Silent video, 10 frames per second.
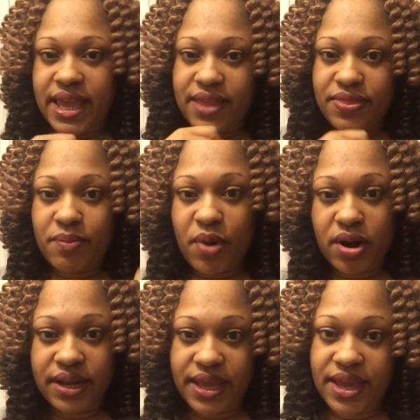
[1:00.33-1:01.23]
in the
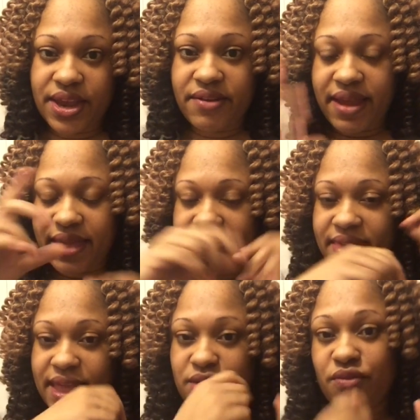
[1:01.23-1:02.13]
Marley hair and
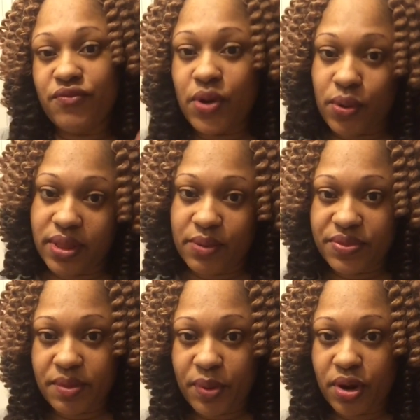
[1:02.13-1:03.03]
then roll it
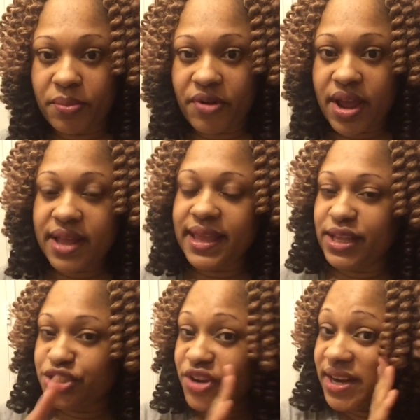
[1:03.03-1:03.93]
with the perm rod
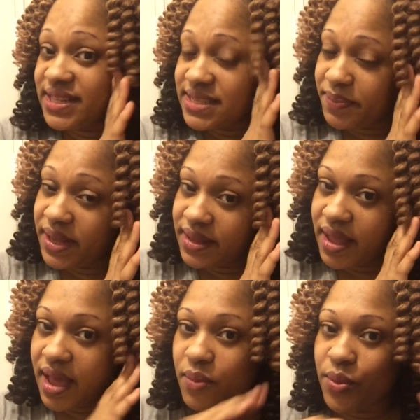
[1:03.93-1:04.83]
and try to dip it in the
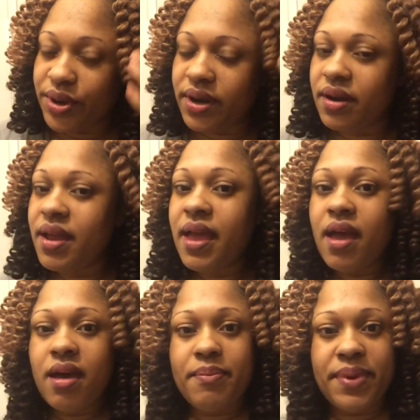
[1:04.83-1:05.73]
hot water,
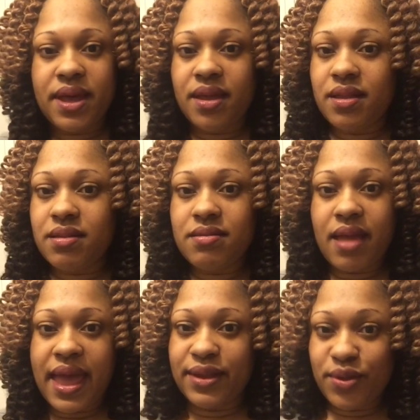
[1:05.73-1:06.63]
but
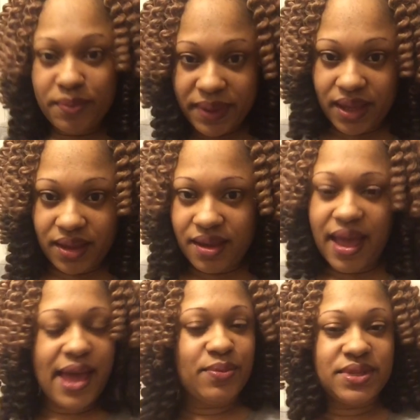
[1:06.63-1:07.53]
I know me,
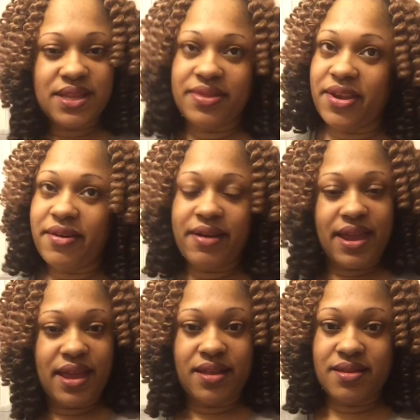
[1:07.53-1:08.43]
I will sit there
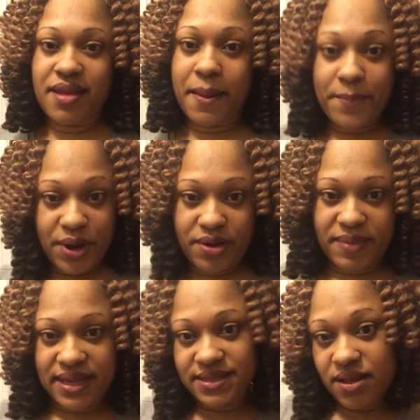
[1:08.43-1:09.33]
and burn
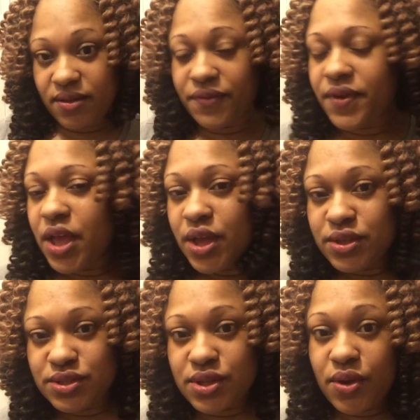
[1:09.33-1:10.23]
myself.
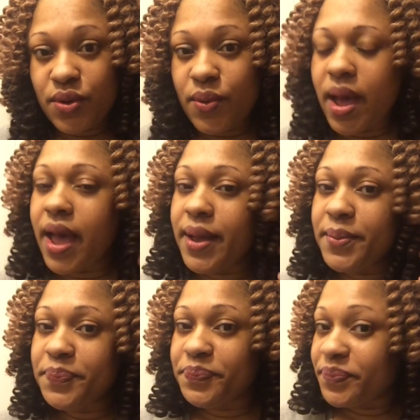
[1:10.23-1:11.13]
So
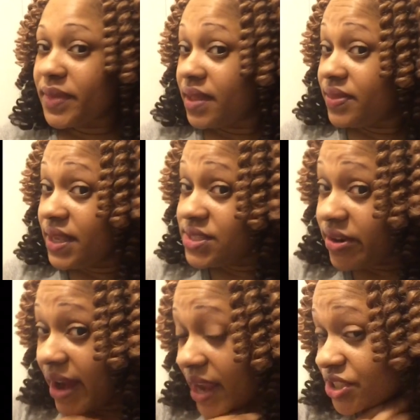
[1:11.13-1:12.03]
these
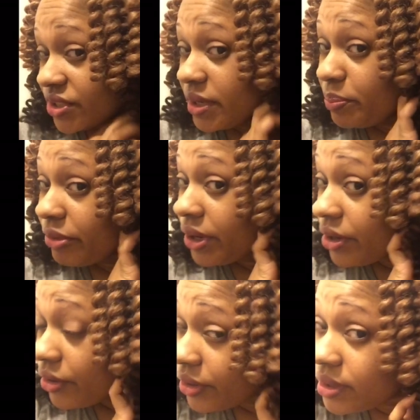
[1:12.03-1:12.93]
are actually
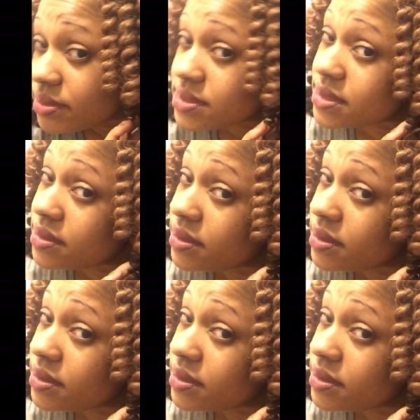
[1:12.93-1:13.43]
pre-curled,